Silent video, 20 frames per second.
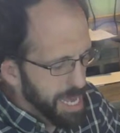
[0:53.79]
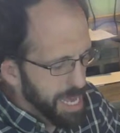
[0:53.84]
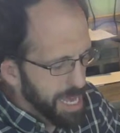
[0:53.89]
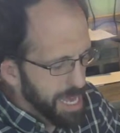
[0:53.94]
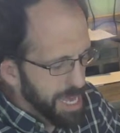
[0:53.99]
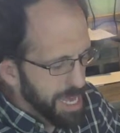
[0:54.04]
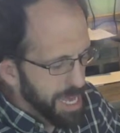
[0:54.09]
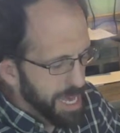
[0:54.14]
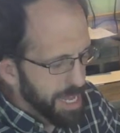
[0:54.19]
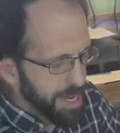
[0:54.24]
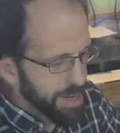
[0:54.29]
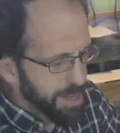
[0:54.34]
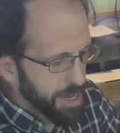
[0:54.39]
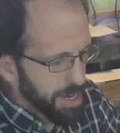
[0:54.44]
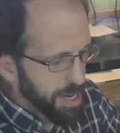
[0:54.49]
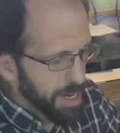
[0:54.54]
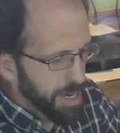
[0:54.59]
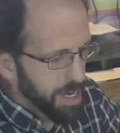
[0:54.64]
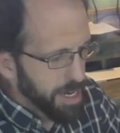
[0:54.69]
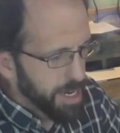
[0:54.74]

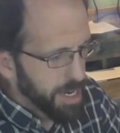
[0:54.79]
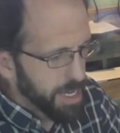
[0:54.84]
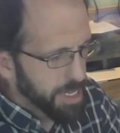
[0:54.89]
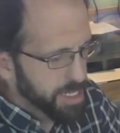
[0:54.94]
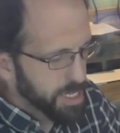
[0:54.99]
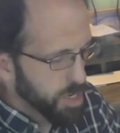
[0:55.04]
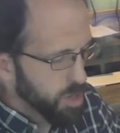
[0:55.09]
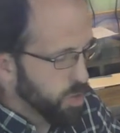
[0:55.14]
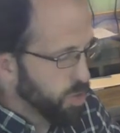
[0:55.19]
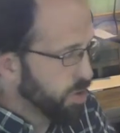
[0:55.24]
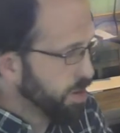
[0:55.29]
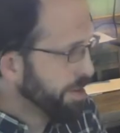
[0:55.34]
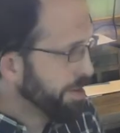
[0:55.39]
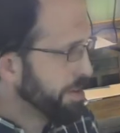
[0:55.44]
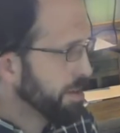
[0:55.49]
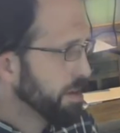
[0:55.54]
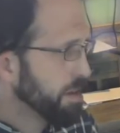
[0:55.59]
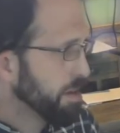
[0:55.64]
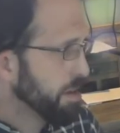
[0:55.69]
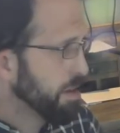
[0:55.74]
I said,
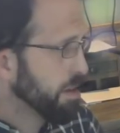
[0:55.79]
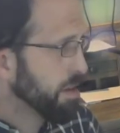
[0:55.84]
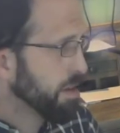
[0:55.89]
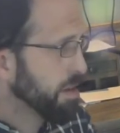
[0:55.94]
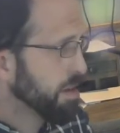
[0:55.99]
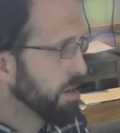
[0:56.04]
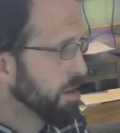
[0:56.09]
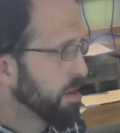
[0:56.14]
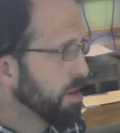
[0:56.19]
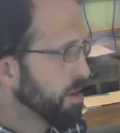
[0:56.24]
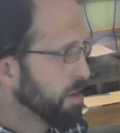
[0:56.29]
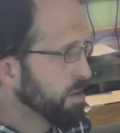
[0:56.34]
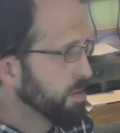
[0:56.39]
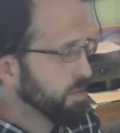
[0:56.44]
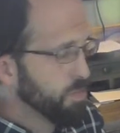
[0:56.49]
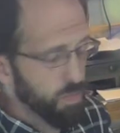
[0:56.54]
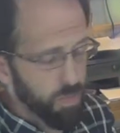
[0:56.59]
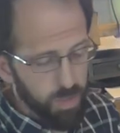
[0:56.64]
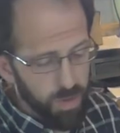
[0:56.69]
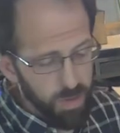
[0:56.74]
Lord,
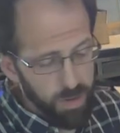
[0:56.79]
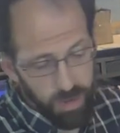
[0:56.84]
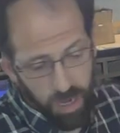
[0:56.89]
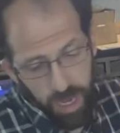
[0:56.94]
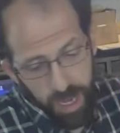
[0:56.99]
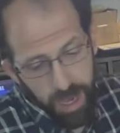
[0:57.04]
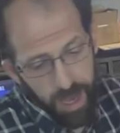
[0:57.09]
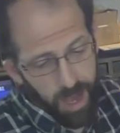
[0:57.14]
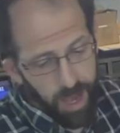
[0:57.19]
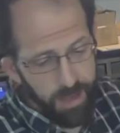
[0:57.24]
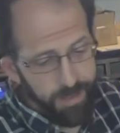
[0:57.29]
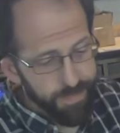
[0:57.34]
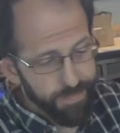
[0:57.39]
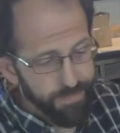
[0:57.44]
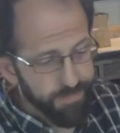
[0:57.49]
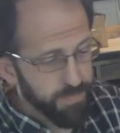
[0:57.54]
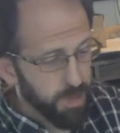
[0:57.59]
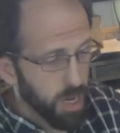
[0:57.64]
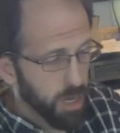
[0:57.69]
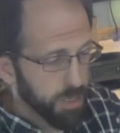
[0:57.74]

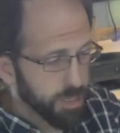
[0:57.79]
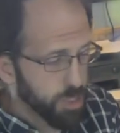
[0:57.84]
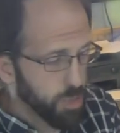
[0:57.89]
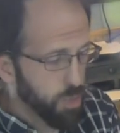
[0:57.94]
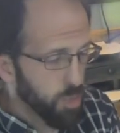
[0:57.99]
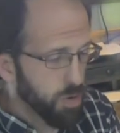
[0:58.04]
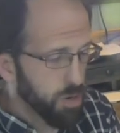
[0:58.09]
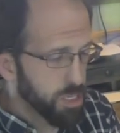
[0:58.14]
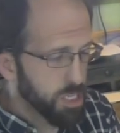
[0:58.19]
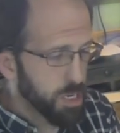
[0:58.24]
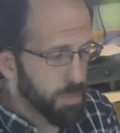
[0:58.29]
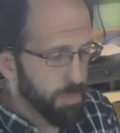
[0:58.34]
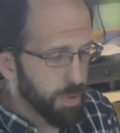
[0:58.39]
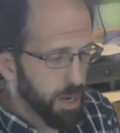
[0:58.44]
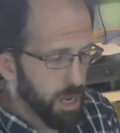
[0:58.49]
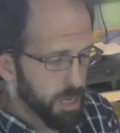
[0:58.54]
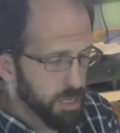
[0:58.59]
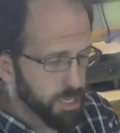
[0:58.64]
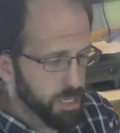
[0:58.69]
I'll do worship and